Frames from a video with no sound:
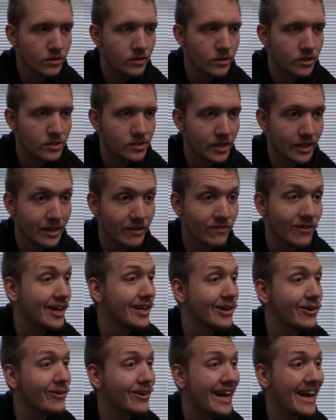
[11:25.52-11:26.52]
Because, like, if I
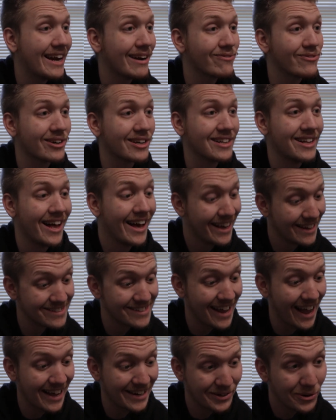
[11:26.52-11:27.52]
don't edit for clients,
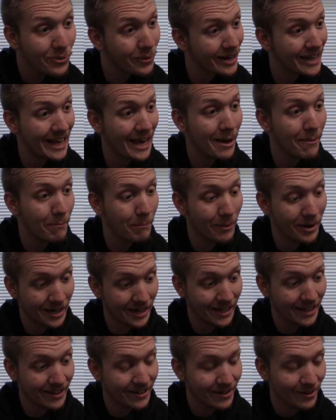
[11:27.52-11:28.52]
I don't get
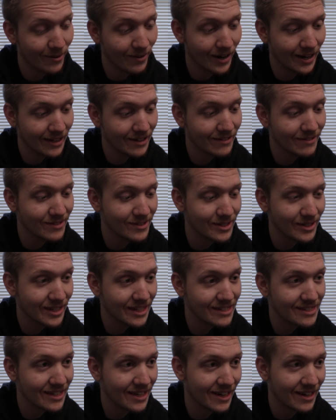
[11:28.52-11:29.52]
money, right? So
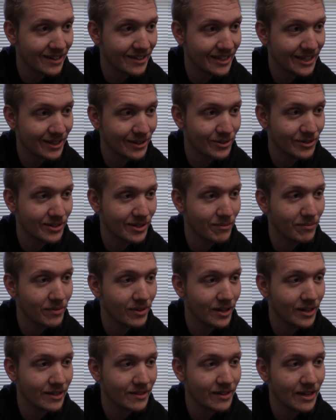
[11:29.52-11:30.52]
that's kind of the other dumb
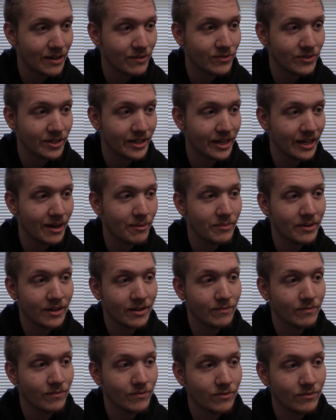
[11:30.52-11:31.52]
thing. Thankfully, I'm in
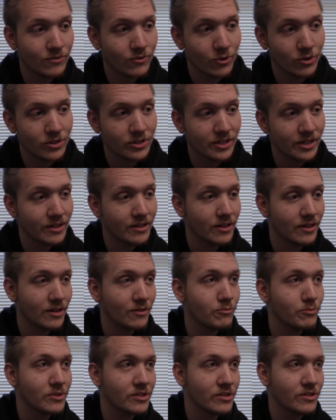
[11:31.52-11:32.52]
a fortunate
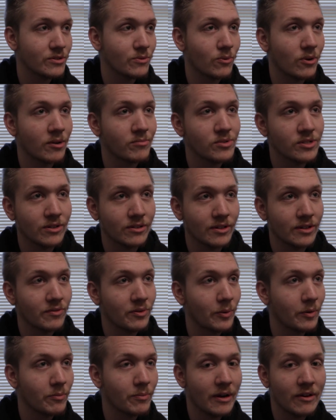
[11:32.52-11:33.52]
enough position where I'm still
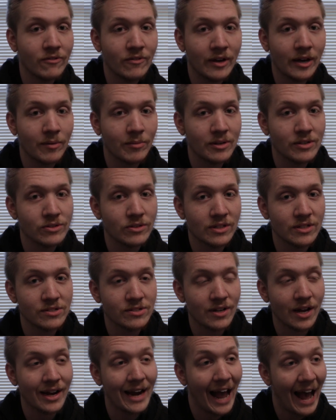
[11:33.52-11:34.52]
living with my family, so
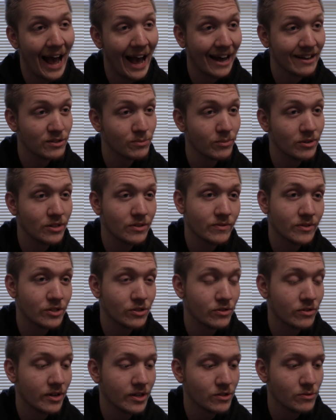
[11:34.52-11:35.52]
that's not as much of a
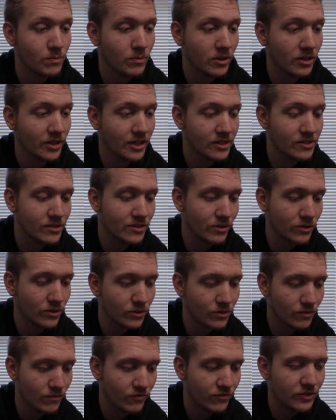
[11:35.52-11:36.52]
stress, but it's
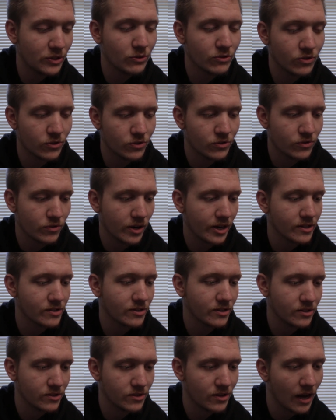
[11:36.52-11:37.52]
still future stress,
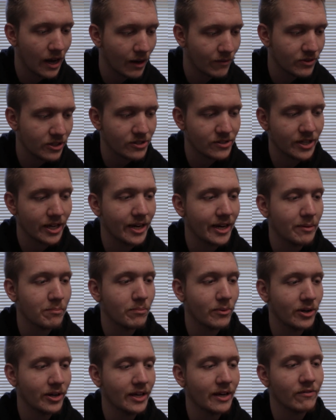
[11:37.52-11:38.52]
because obviously I need
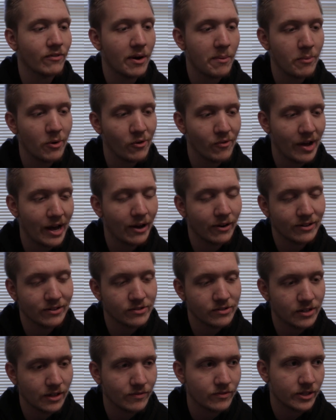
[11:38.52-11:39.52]
money if I move out and
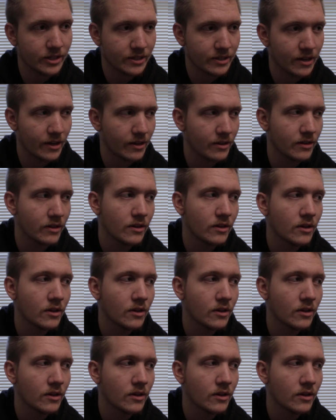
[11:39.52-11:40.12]
stuff like that.